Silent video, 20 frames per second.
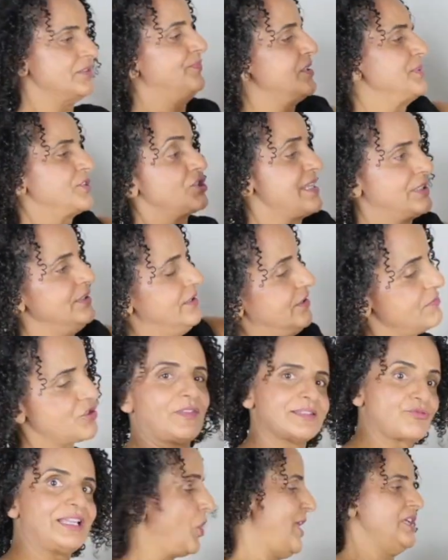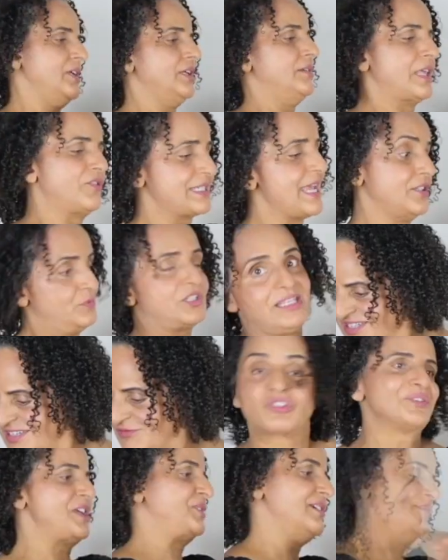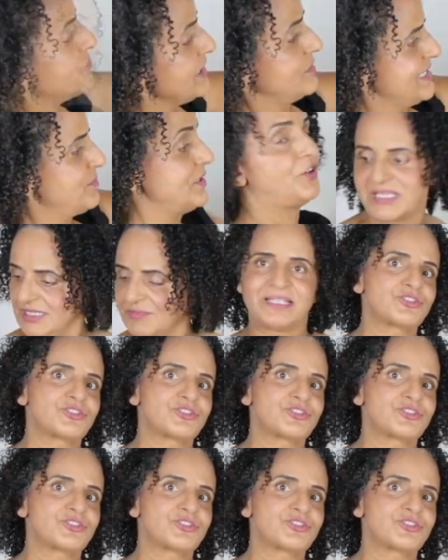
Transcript: just to make sure that these sections really